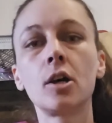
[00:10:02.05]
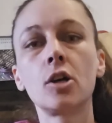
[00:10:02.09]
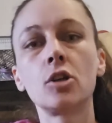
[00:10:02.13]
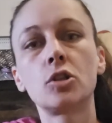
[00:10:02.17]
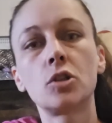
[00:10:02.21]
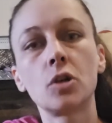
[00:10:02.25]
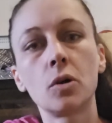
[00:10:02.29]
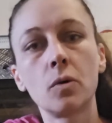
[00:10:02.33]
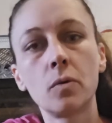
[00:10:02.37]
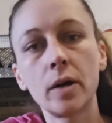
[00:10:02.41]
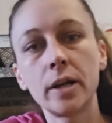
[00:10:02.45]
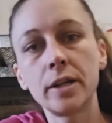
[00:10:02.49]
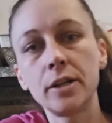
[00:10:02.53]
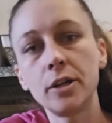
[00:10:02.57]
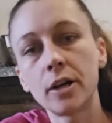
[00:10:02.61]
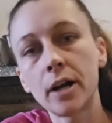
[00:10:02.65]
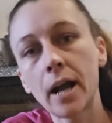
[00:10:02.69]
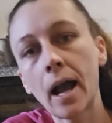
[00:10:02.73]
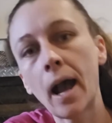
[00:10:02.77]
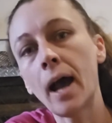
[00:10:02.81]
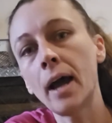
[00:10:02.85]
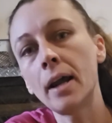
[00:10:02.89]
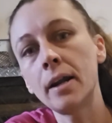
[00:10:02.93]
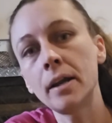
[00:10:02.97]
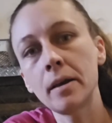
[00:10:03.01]
So when
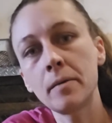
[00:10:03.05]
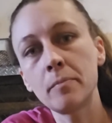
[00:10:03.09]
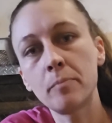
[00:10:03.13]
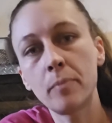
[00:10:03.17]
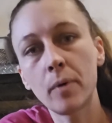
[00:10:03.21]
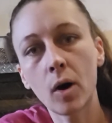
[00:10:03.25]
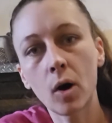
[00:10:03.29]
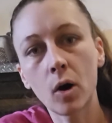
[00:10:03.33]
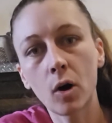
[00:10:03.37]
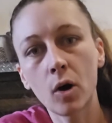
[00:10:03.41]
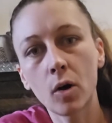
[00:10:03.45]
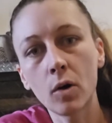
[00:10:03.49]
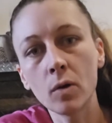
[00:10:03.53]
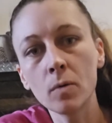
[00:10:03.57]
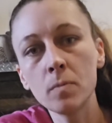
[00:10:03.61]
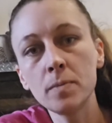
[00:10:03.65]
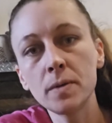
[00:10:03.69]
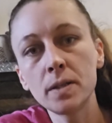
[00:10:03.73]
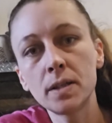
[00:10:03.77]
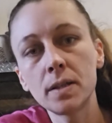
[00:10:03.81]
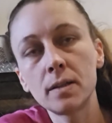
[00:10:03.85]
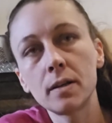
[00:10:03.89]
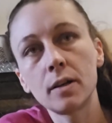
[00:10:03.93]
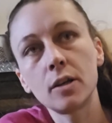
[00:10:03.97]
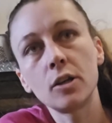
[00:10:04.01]
you're adding
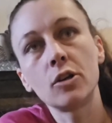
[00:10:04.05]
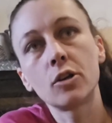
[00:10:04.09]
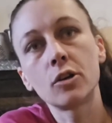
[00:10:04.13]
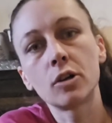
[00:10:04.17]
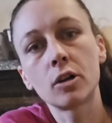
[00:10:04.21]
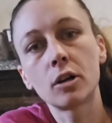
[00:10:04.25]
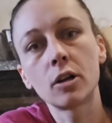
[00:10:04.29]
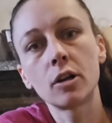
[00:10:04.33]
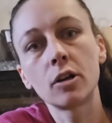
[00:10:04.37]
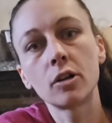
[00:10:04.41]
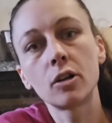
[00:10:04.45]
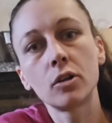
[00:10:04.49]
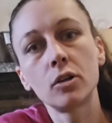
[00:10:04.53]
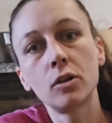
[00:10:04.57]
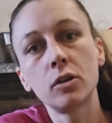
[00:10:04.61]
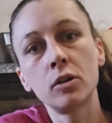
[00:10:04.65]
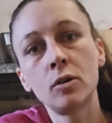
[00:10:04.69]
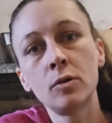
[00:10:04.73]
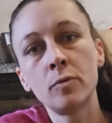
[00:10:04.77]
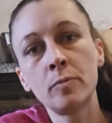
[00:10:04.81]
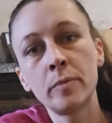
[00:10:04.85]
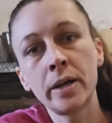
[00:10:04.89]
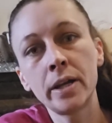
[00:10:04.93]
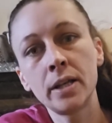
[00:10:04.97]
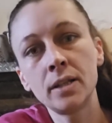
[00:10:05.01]
bulbs, your
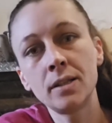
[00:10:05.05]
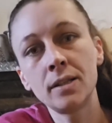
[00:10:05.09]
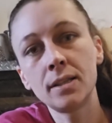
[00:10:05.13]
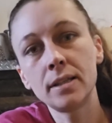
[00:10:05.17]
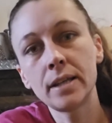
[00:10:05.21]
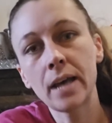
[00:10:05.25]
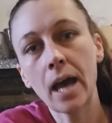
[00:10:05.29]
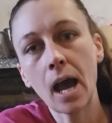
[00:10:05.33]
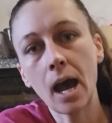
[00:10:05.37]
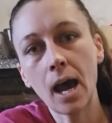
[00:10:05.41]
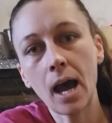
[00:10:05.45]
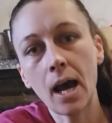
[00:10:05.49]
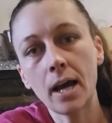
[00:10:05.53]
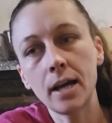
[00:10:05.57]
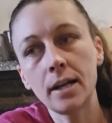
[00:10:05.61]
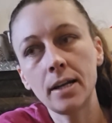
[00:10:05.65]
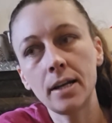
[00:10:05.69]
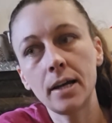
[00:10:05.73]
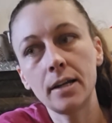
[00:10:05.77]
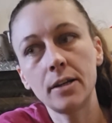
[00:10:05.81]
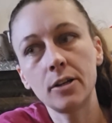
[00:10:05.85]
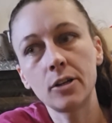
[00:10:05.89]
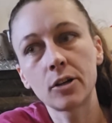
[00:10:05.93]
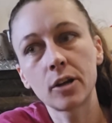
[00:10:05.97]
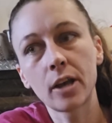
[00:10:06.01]
lumens add
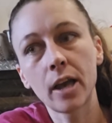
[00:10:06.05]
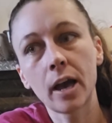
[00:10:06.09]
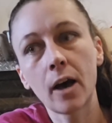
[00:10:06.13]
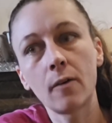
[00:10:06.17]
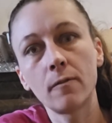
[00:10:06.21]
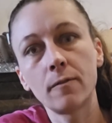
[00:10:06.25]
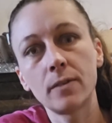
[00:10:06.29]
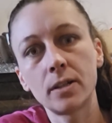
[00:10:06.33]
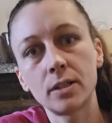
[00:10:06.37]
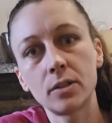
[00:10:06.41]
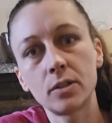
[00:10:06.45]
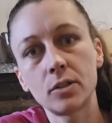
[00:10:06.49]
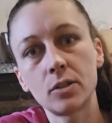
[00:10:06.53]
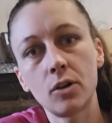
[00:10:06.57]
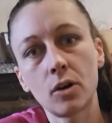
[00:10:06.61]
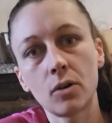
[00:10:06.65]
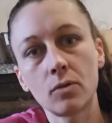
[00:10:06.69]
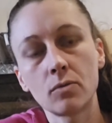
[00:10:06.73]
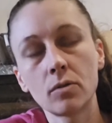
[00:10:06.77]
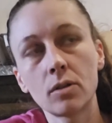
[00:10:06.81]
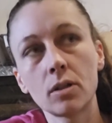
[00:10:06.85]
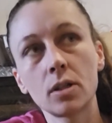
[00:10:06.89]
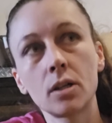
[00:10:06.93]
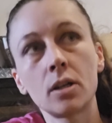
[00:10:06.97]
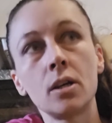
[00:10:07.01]
and your kelvins
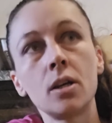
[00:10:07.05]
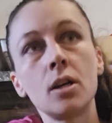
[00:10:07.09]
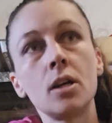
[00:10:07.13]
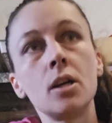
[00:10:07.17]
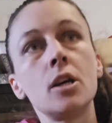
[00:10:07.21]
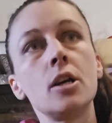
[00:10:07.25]
don't.